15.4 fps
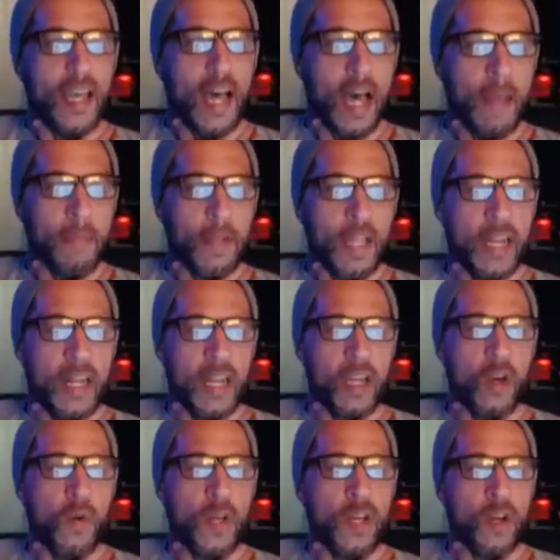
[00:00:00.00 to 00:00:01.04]
I planned on
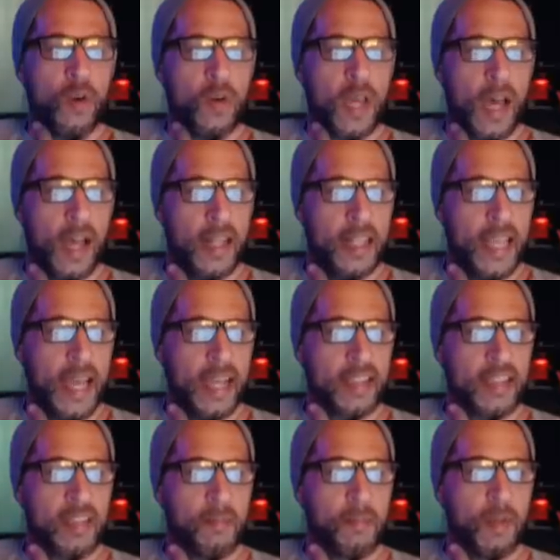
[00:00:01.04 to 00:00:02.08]
going no
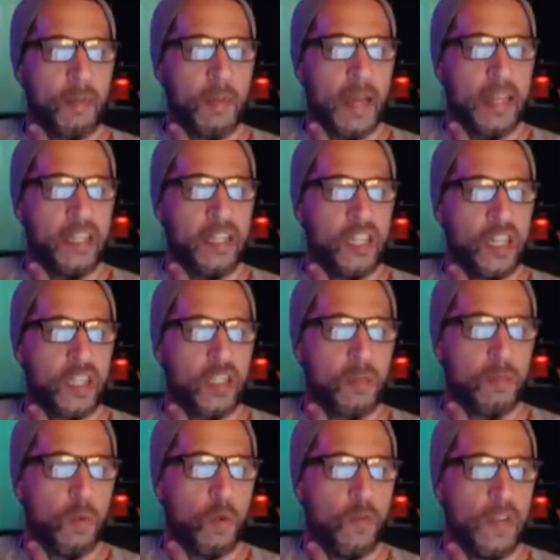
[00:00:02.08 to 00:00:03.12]
contact simply by just
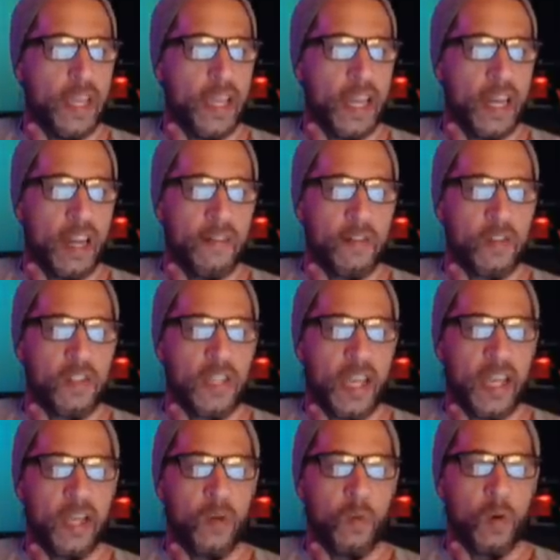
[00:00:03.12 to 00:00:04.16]
moving and never
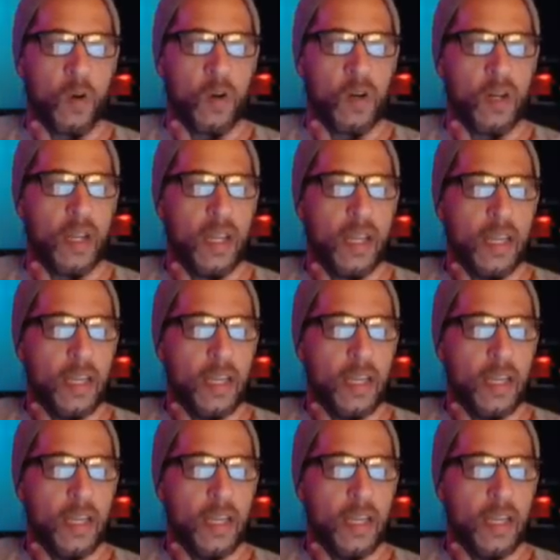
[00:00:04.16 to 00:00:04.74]
saying a word.